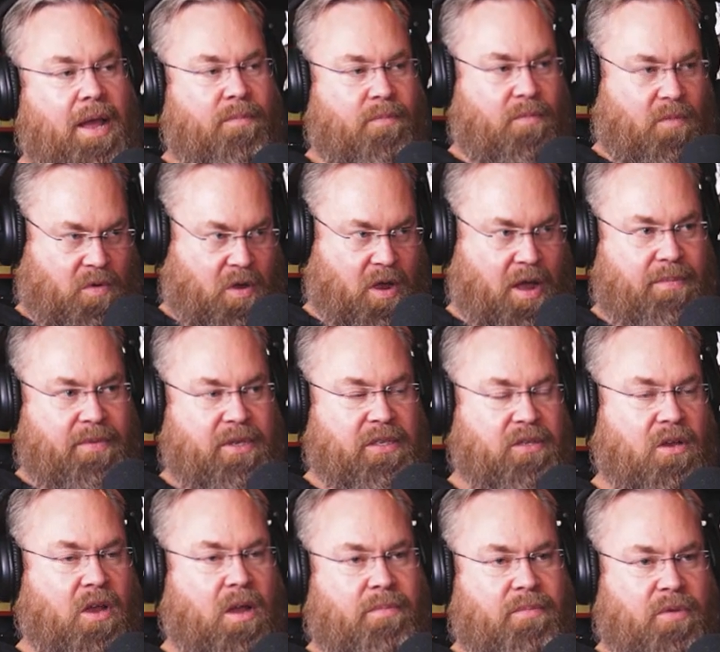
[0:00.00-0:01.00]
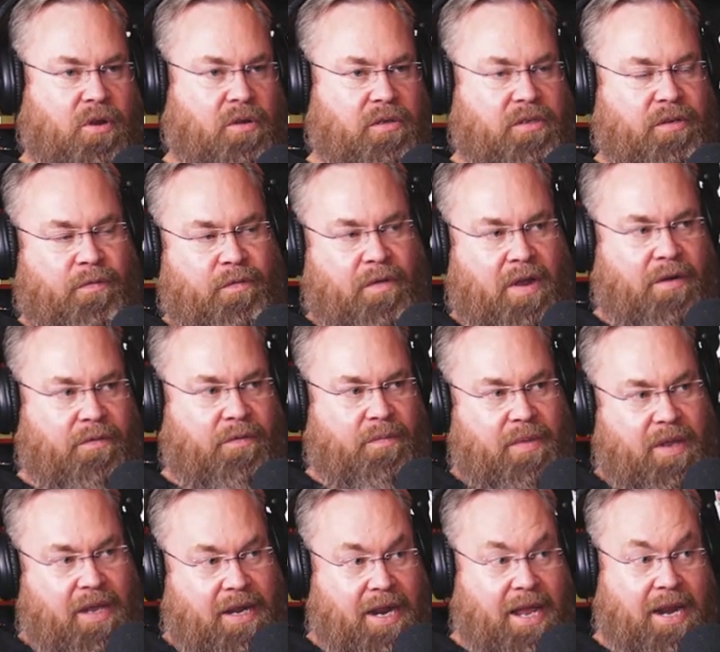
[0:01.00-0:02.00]
up the top, up the top, not too far from
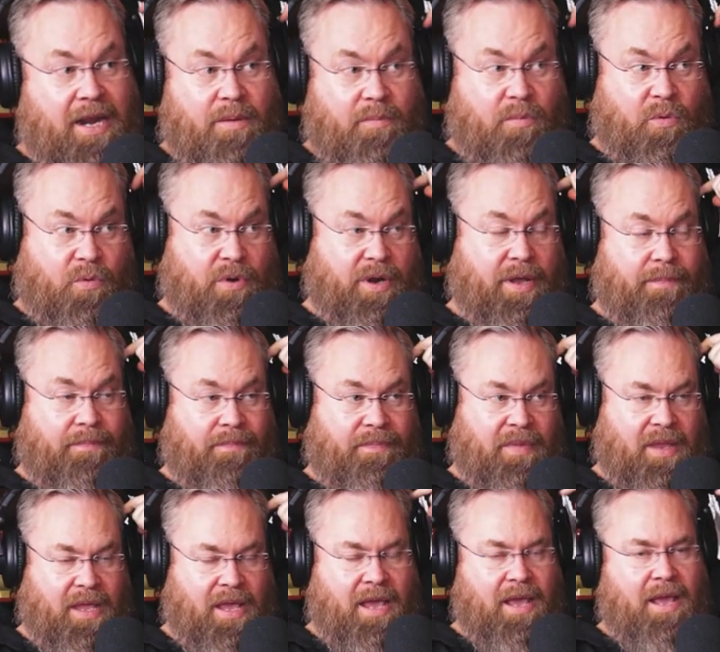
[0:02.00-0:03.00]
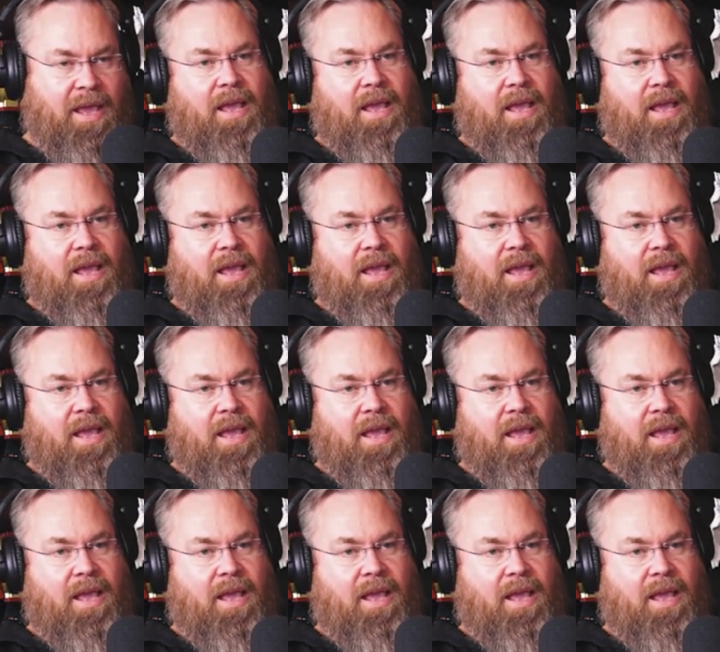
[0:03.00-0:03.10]
the Canadian border. Yep.